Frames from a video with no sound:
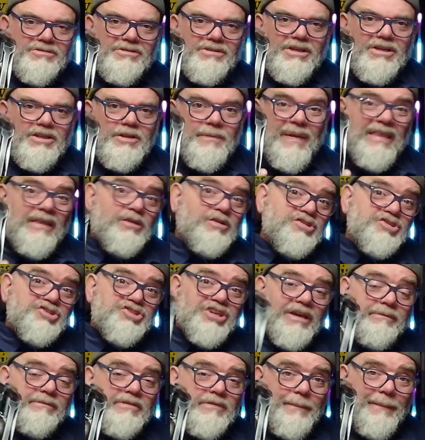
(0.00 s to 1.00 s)
And depending on the
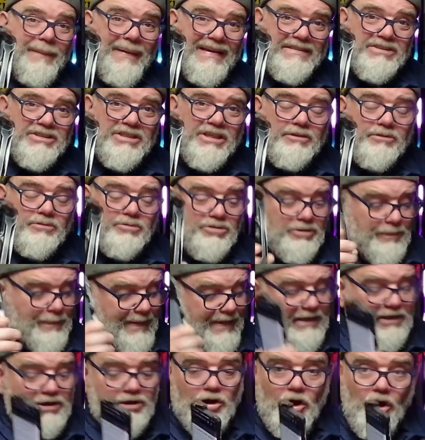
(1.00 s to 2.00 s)
shape of the pixel will
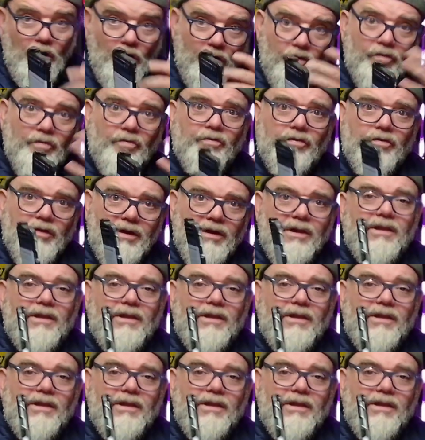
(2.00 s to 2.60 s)
depend on